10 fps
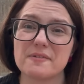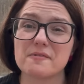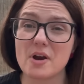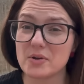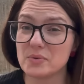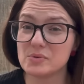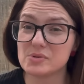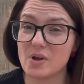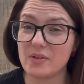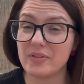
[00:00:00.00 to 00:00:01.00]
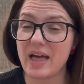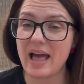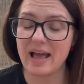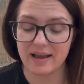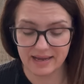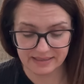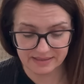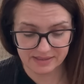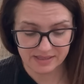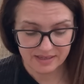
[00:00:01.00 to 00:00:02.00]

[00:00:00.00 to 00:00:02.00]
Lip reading: froze on that, and